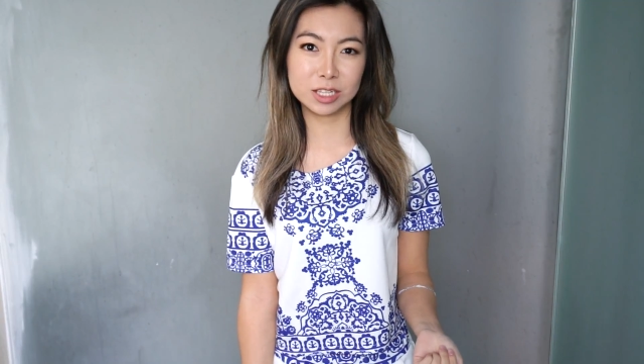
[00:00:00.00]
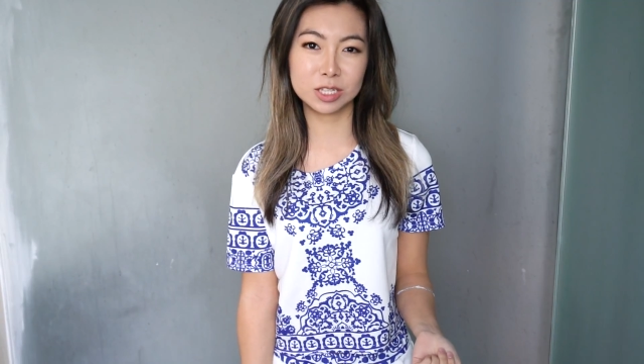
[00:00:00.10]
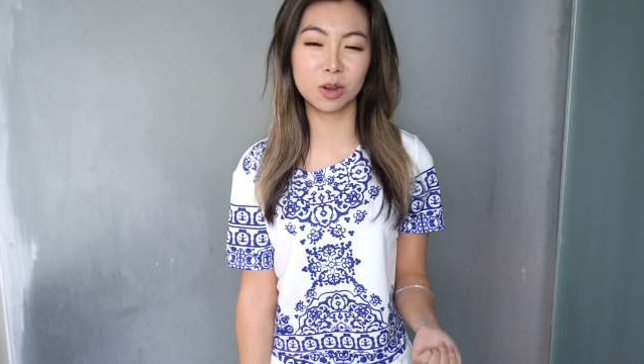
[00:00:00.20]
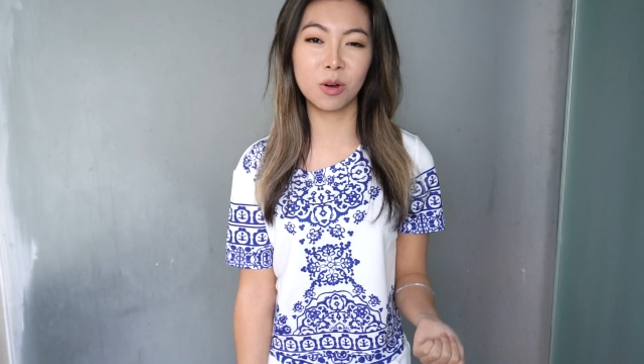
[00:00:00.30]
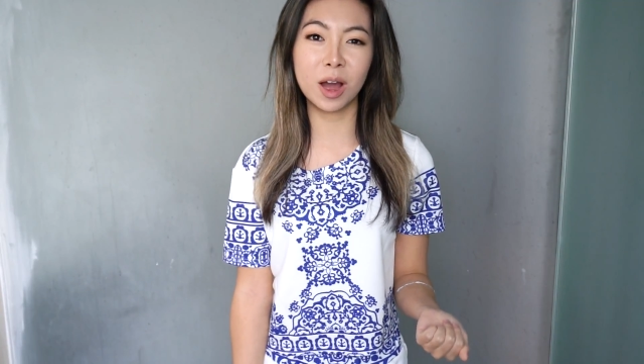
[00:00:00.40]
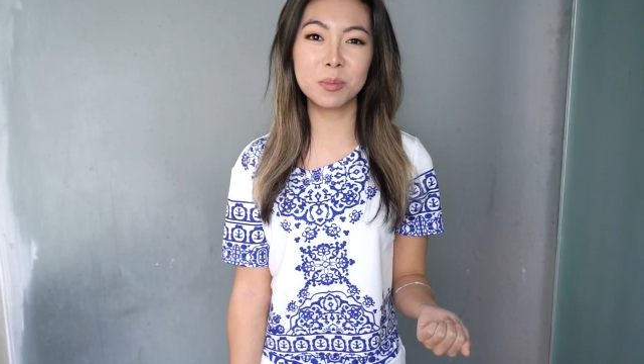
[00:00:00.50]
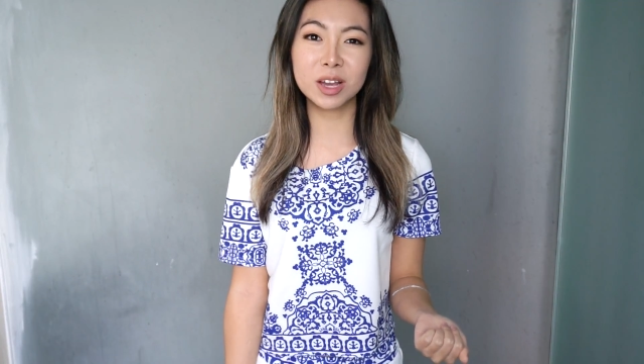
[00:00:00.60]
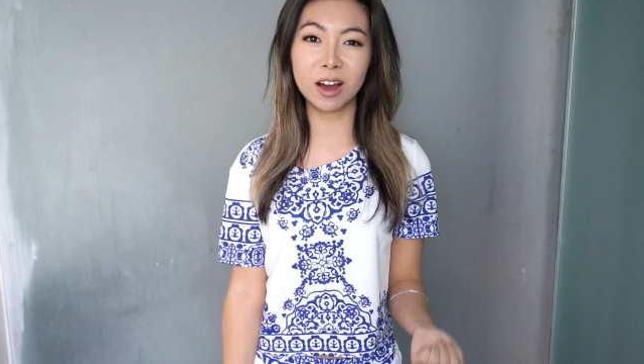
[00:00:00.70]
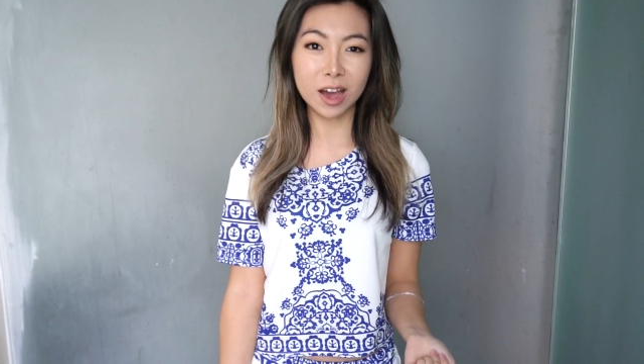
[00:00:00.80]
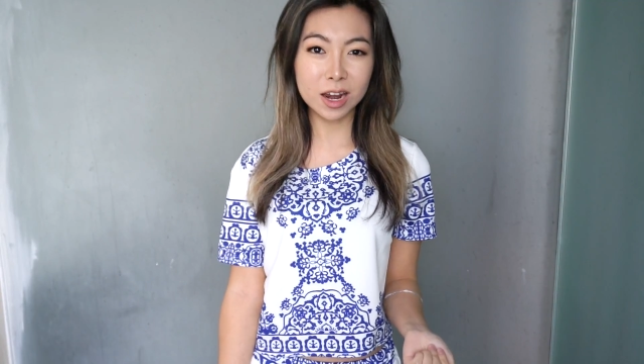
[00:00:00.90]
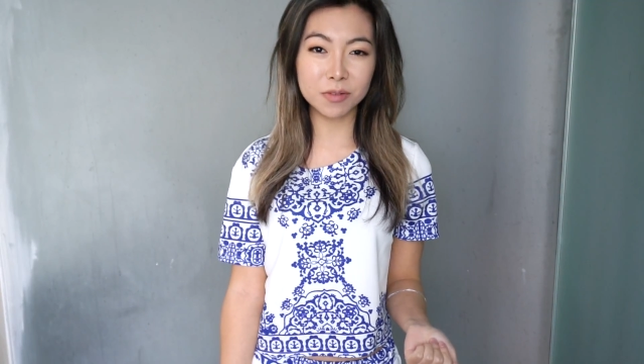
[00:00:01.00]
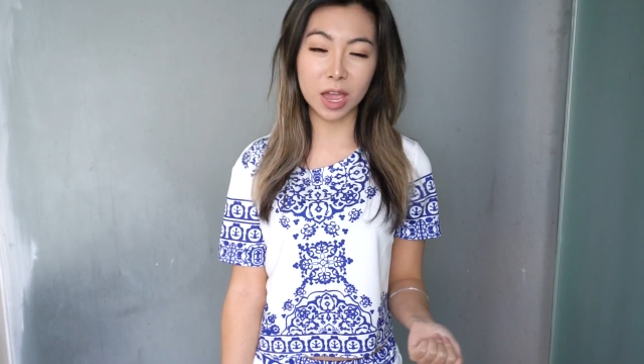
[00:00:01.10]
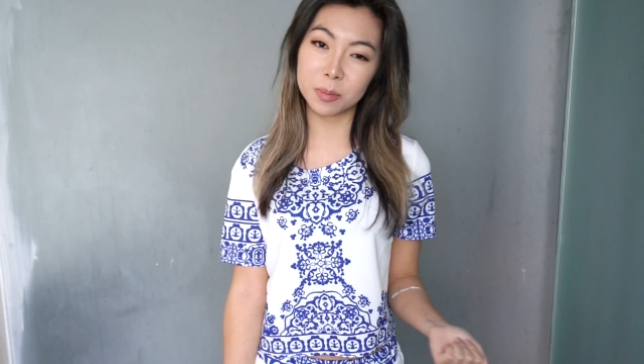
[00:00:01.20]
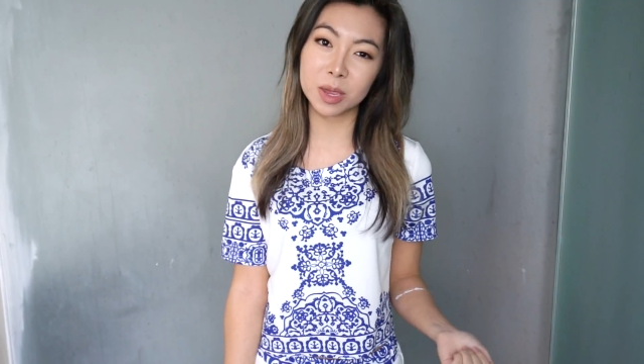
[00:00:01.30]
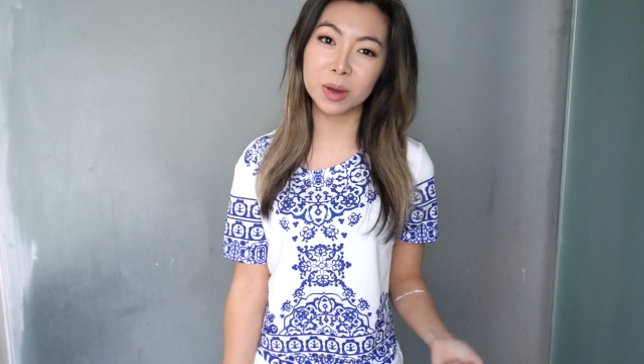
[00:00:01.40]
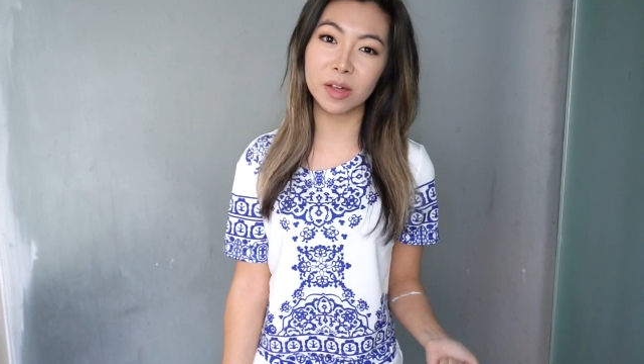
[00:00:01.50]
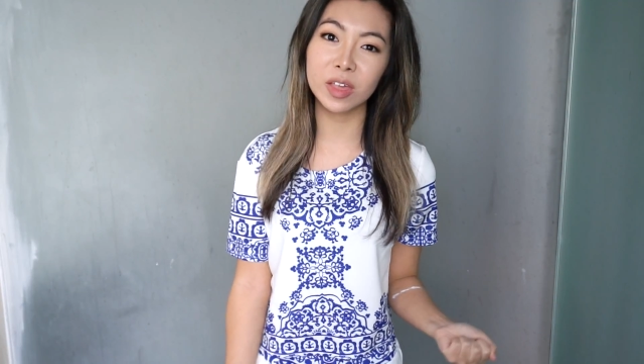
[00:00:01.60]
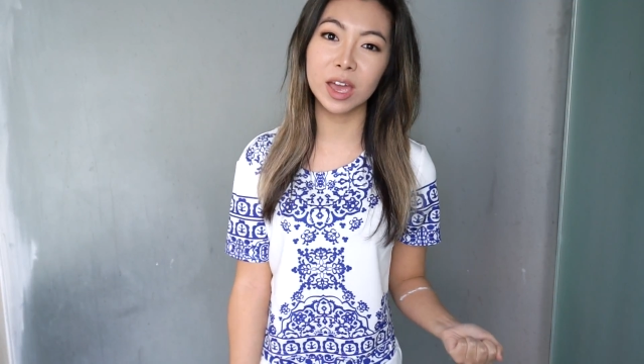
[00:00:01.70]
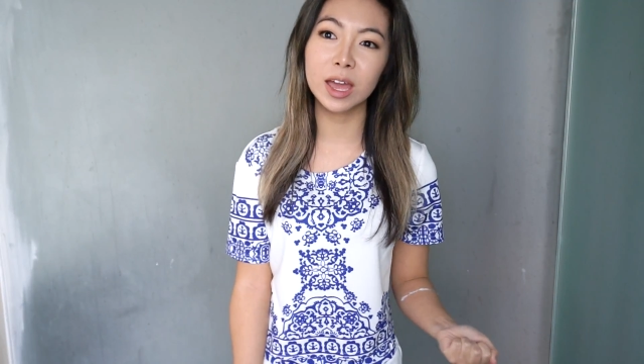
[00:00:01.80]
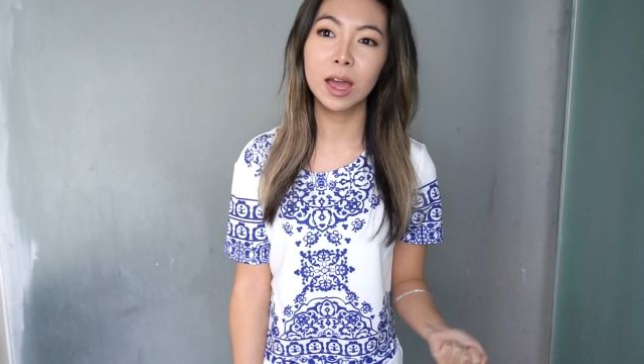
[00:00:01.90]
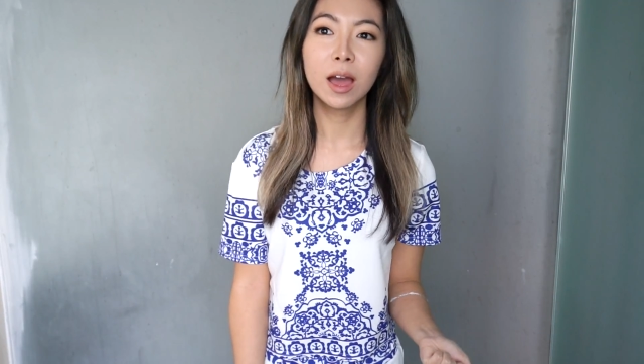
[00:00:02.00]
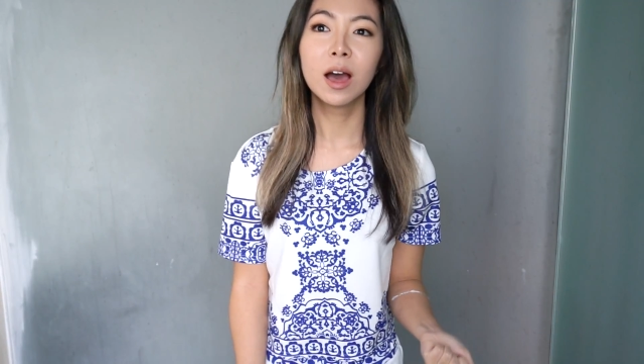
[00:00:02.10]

So I'm kind of happy about that.